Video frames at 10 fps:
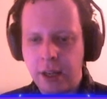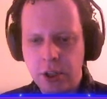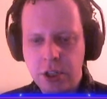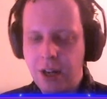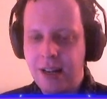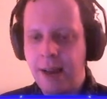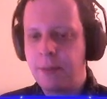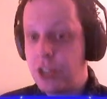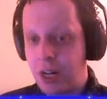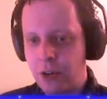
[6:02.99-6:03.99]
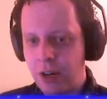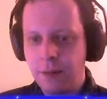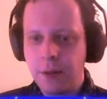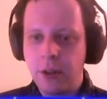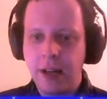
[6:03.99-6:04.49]
You're just going to have to generate a
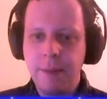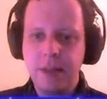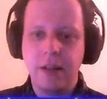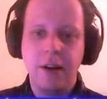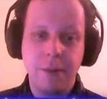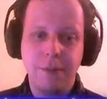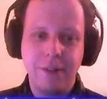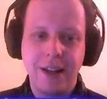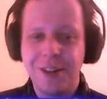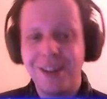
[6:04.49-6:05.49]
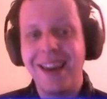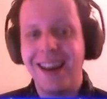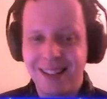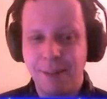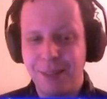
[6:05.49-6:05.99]
few times and hopefully you
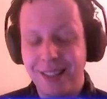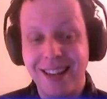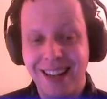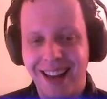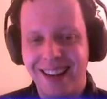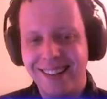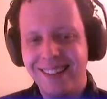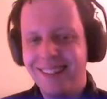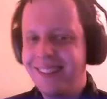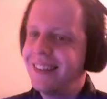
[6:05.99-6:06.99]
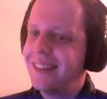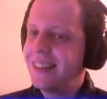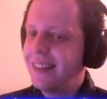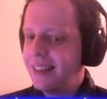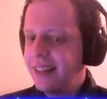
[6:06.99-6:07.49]
get something that you like.
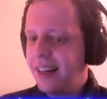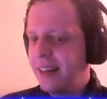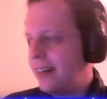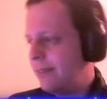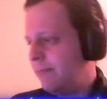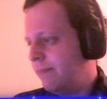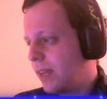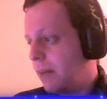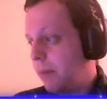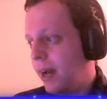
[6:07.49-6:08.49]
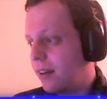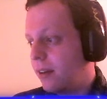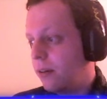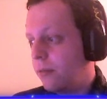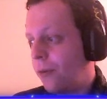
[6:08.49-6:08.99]
But
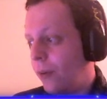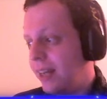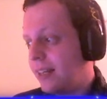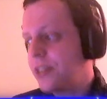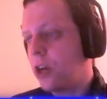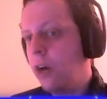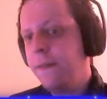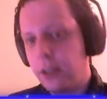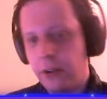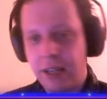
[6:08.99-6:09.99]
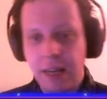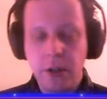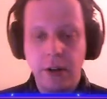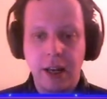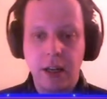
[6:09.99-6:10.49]
for what it does offer you, it gives
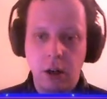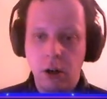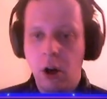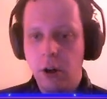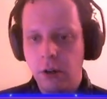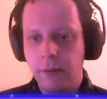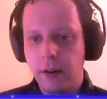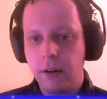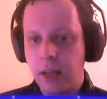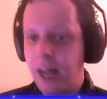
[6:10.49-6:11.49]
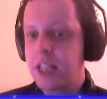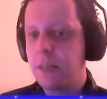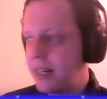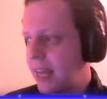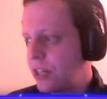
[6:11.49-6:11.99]
you like a lot of
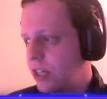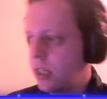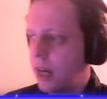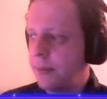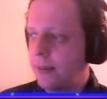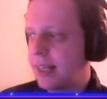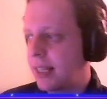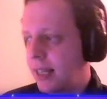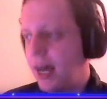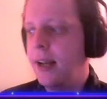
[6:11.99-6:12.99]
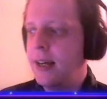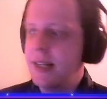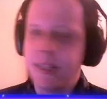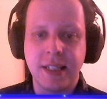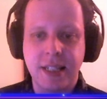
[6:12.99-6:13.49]
customization in terms of like the
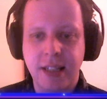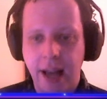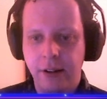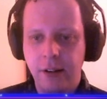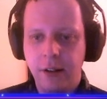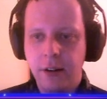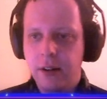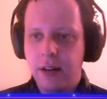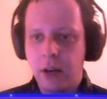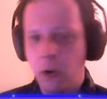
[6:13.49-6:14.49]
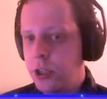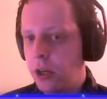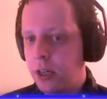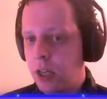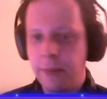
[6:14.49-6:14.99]
colors and the style, and also
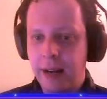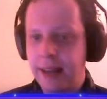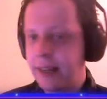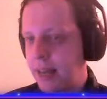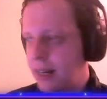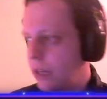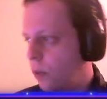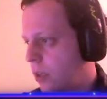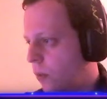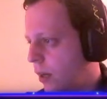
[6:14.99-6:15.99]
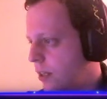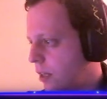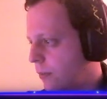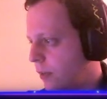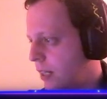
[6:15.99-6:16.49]
in terms of like exactly what you want.
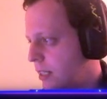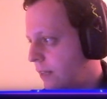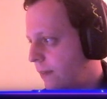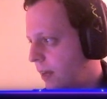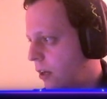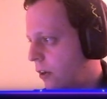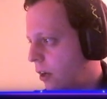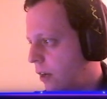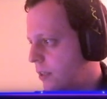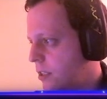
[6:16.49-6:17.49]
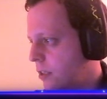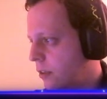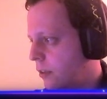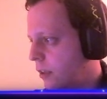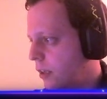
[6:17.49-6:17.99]
So for instance, if I go over
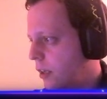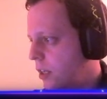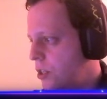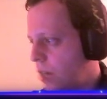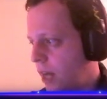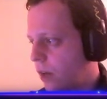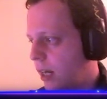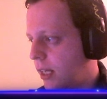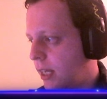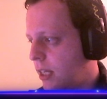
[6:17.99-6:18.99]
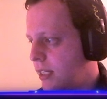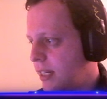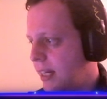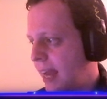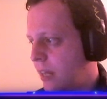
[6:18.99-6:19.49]
to generate here, you
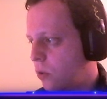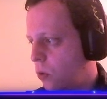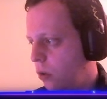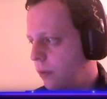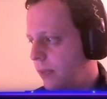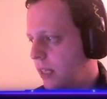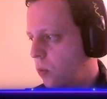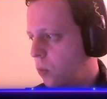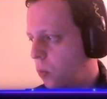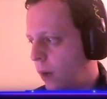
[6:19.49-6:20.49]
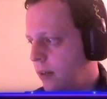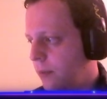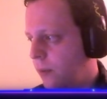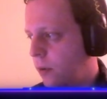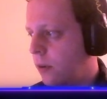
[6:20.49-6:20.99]
see it has all of these
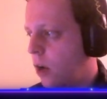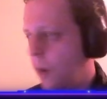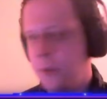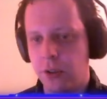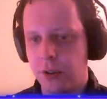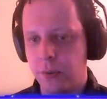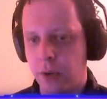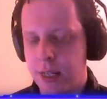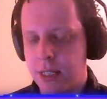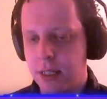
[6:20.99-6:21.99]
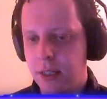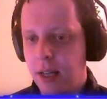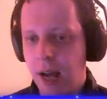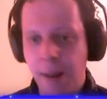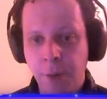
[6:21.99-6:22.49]
wonderful options for us.
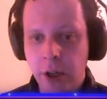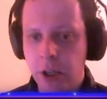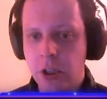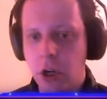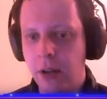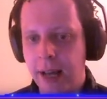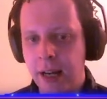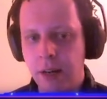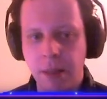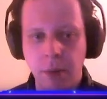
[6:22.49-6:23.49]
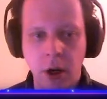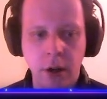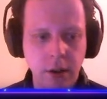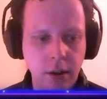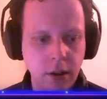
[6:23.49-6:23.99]
I'm not going to toggle any of them
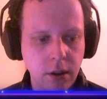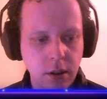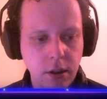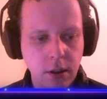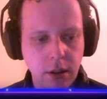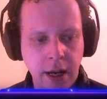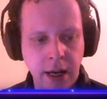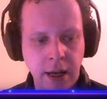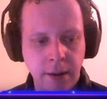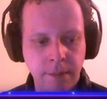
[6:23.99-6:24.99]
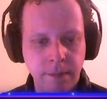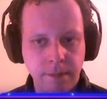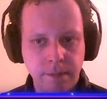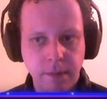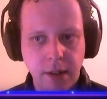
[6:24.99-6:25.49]
on. And
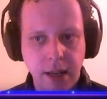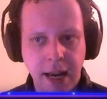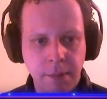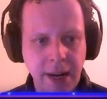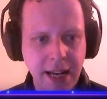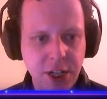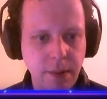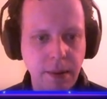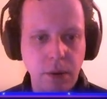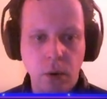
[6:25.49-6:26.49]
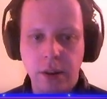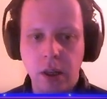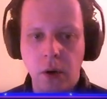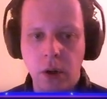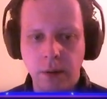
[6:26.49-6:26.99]
it might actually be worth
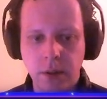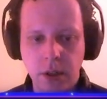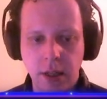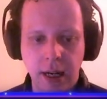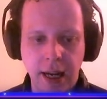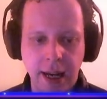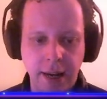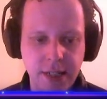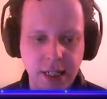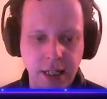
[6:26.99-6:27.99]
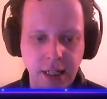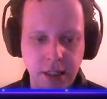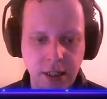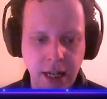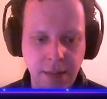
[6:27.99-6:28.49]
going over to the live scene here.
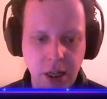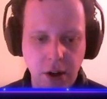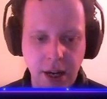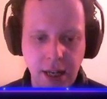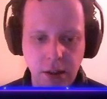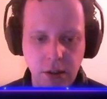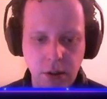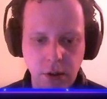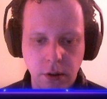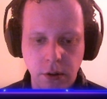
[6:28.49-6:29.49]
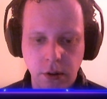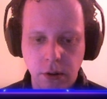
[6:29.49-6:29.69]
So let me go ahead and do...